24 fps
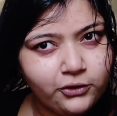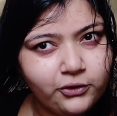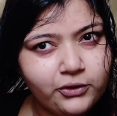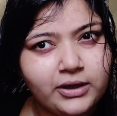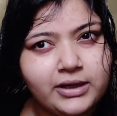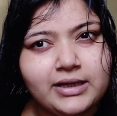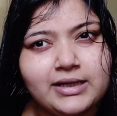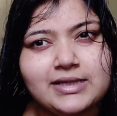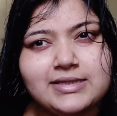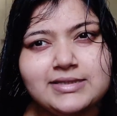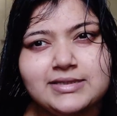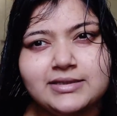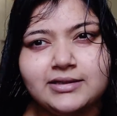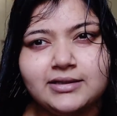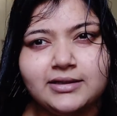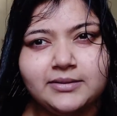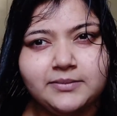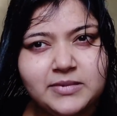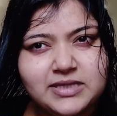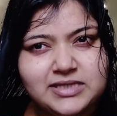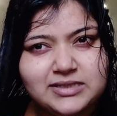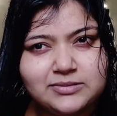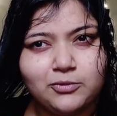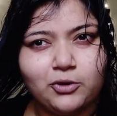You can consider
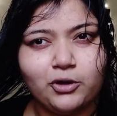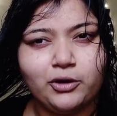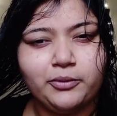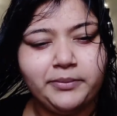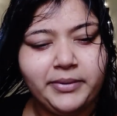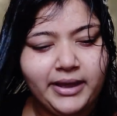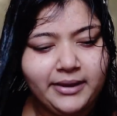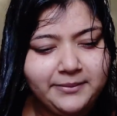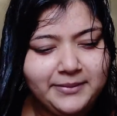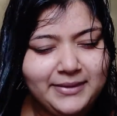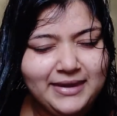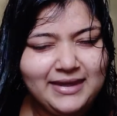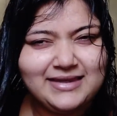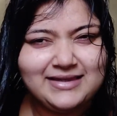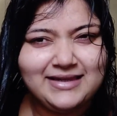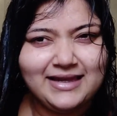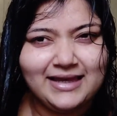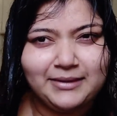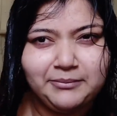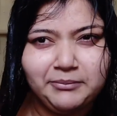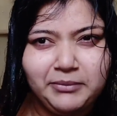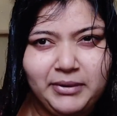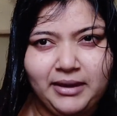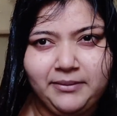them a small baby,
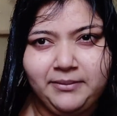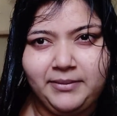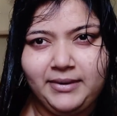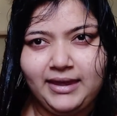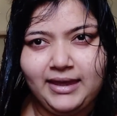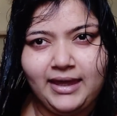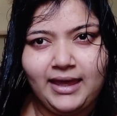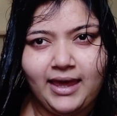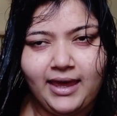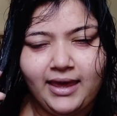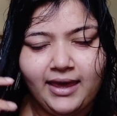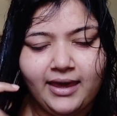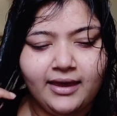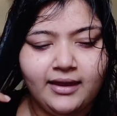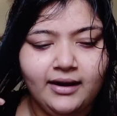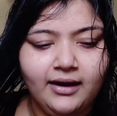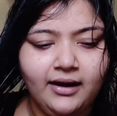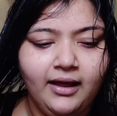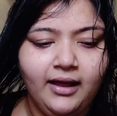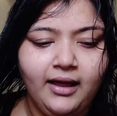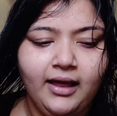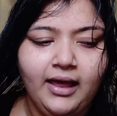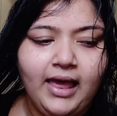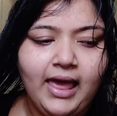like baby hair,
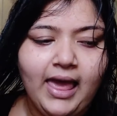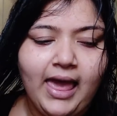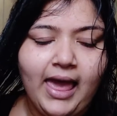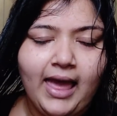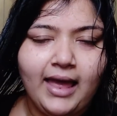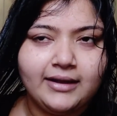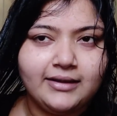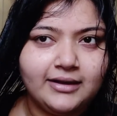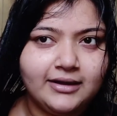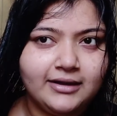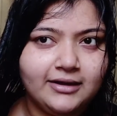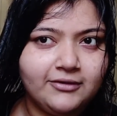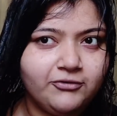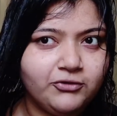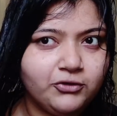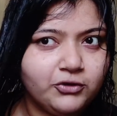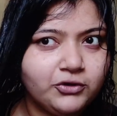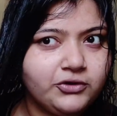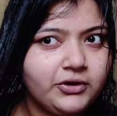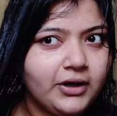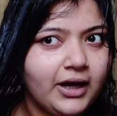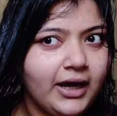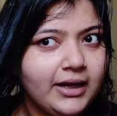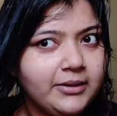and then if
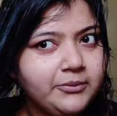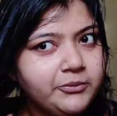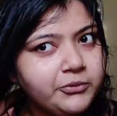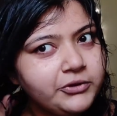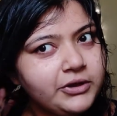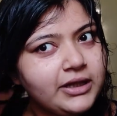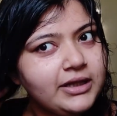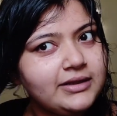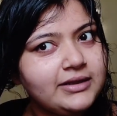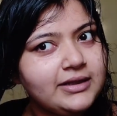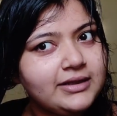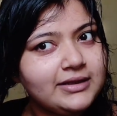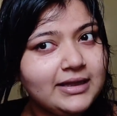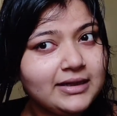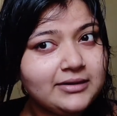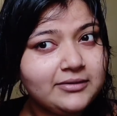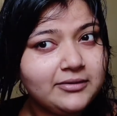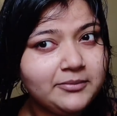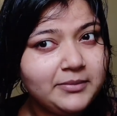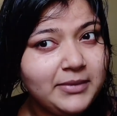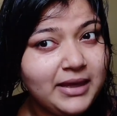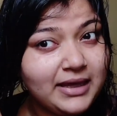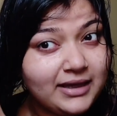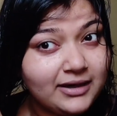you try and put anything that
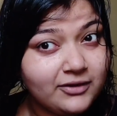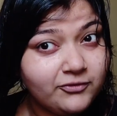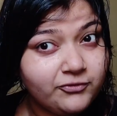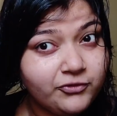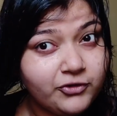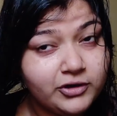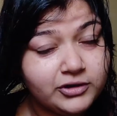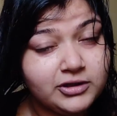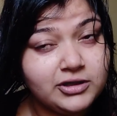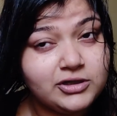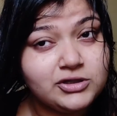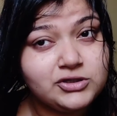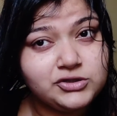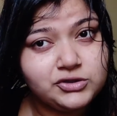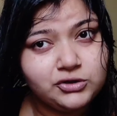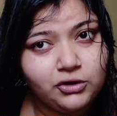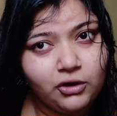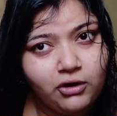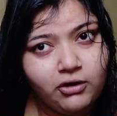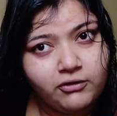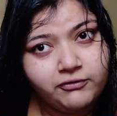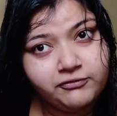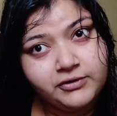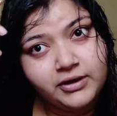will make it further
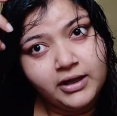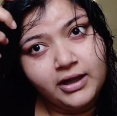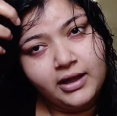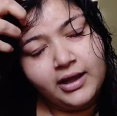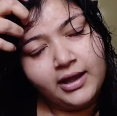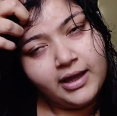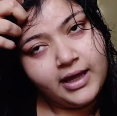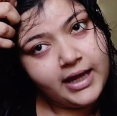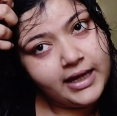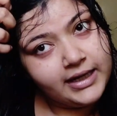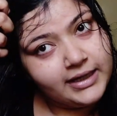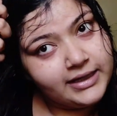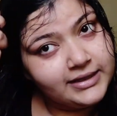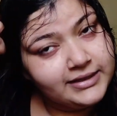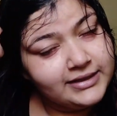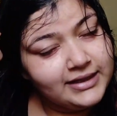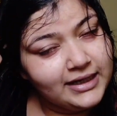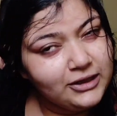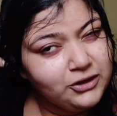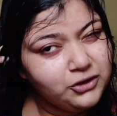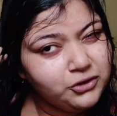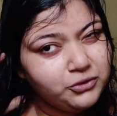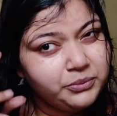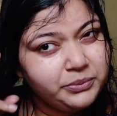soft, it'll
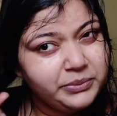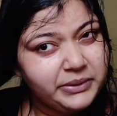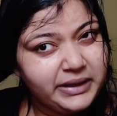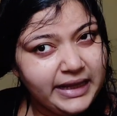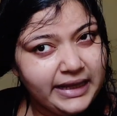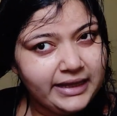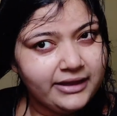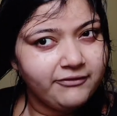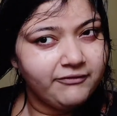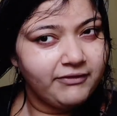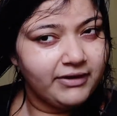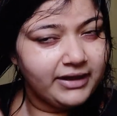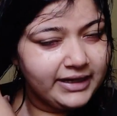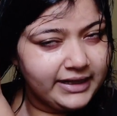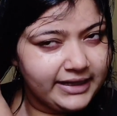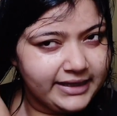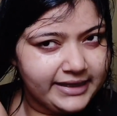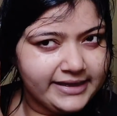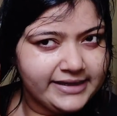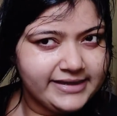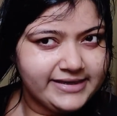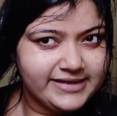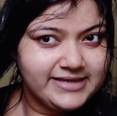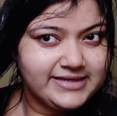tend to break very
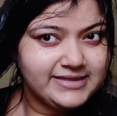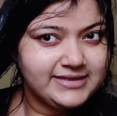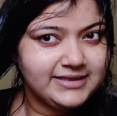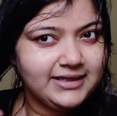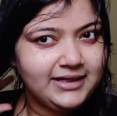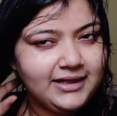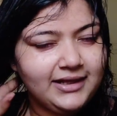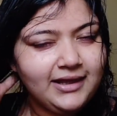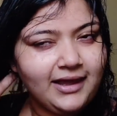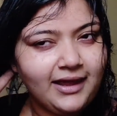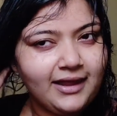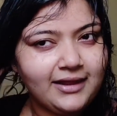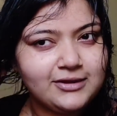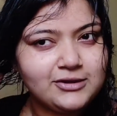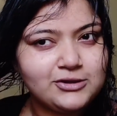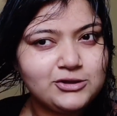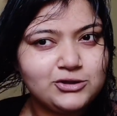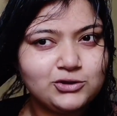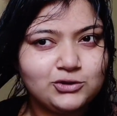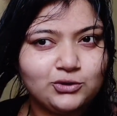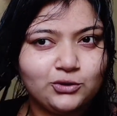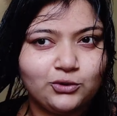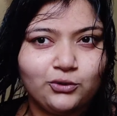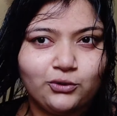easily. And
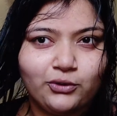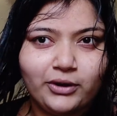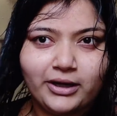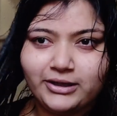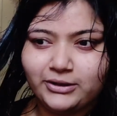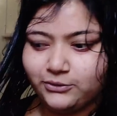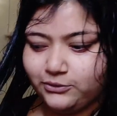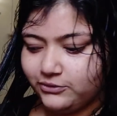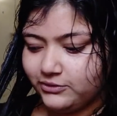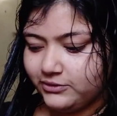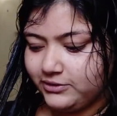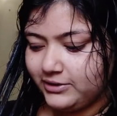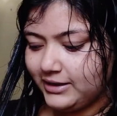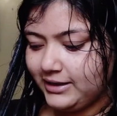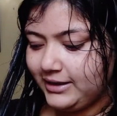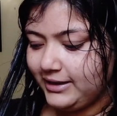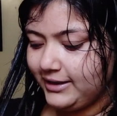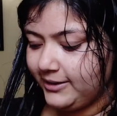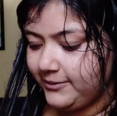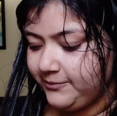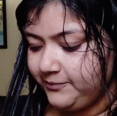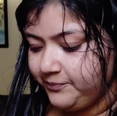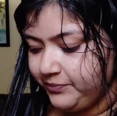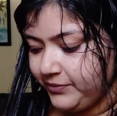so I don't
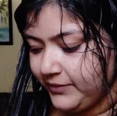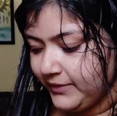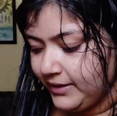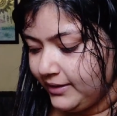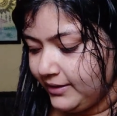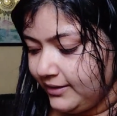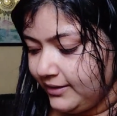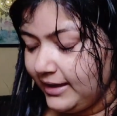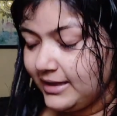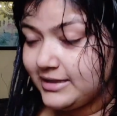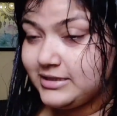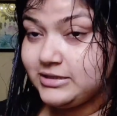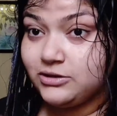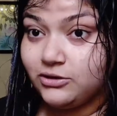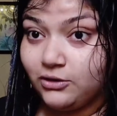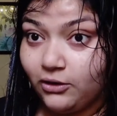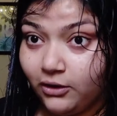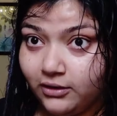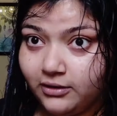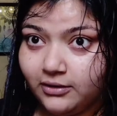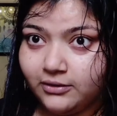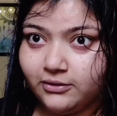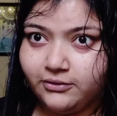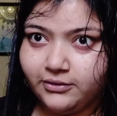really, it's
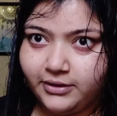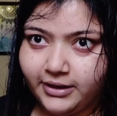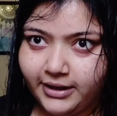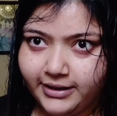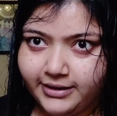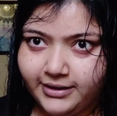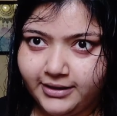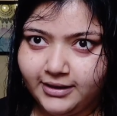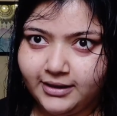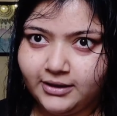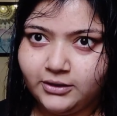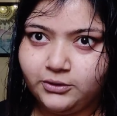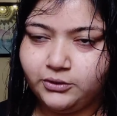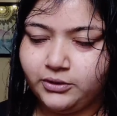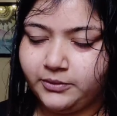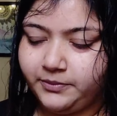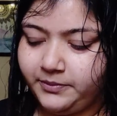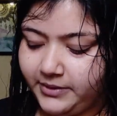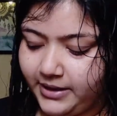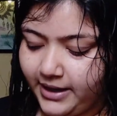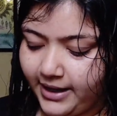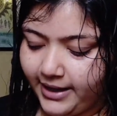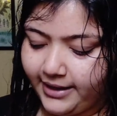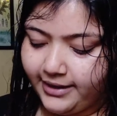not a good idea to
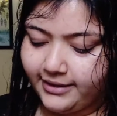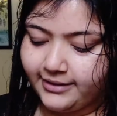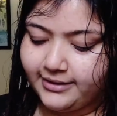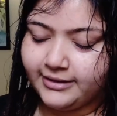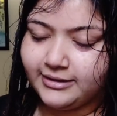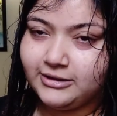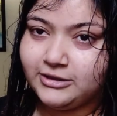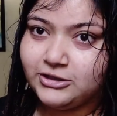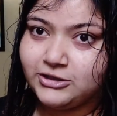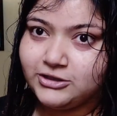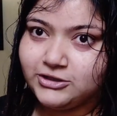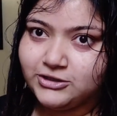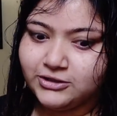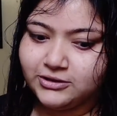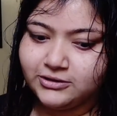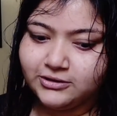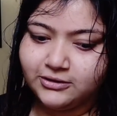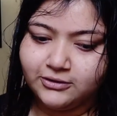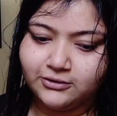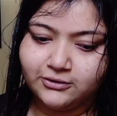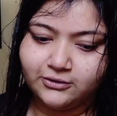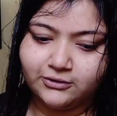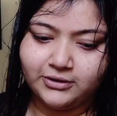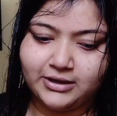apply a
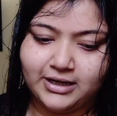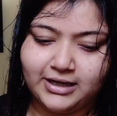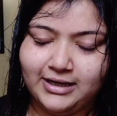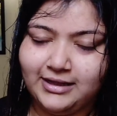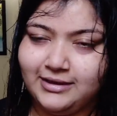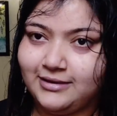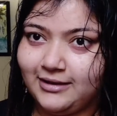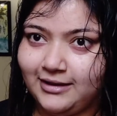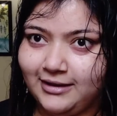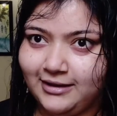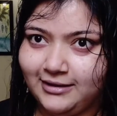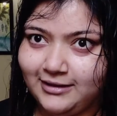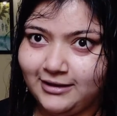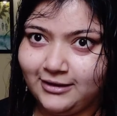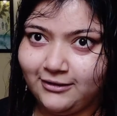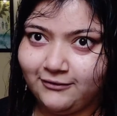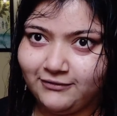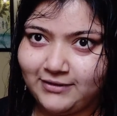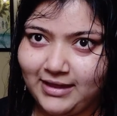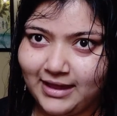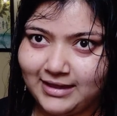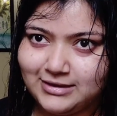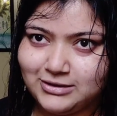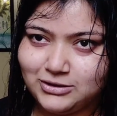conditioner or anything
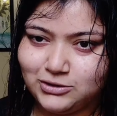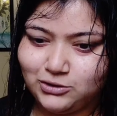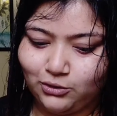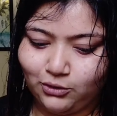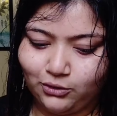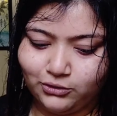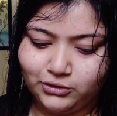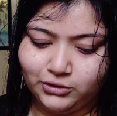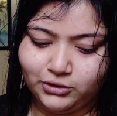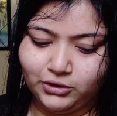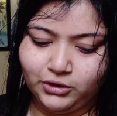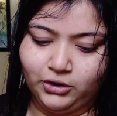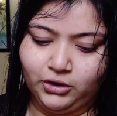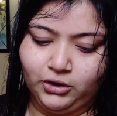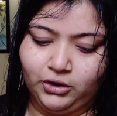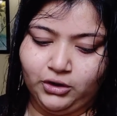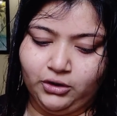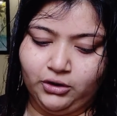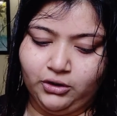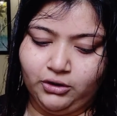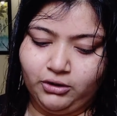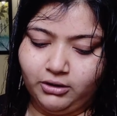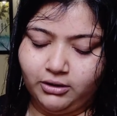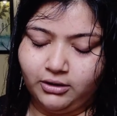of that sort
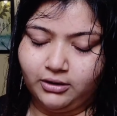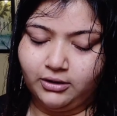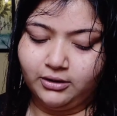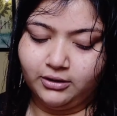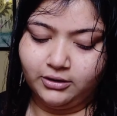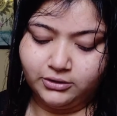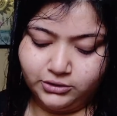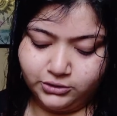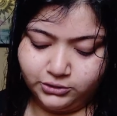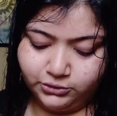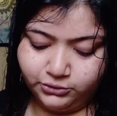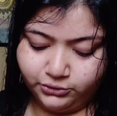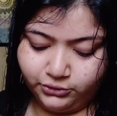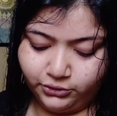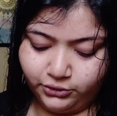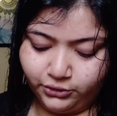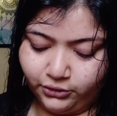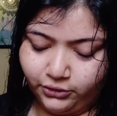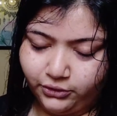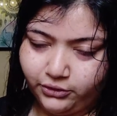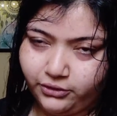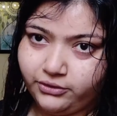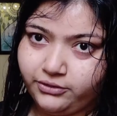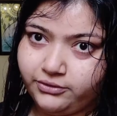to
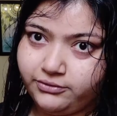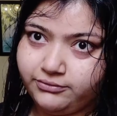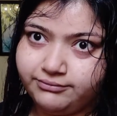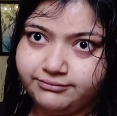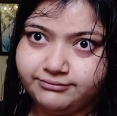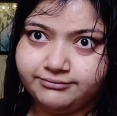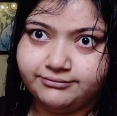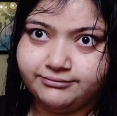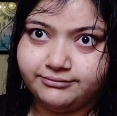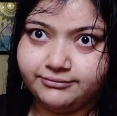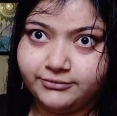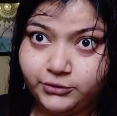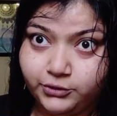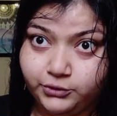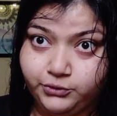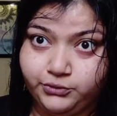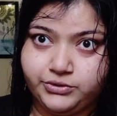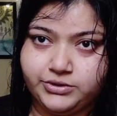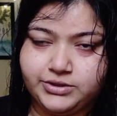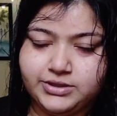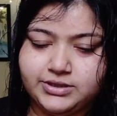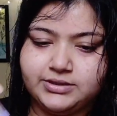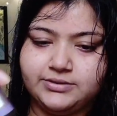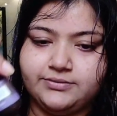your
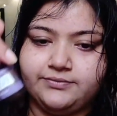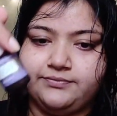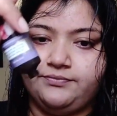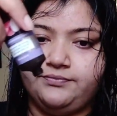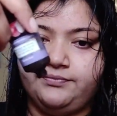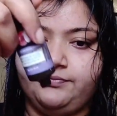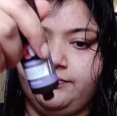roots.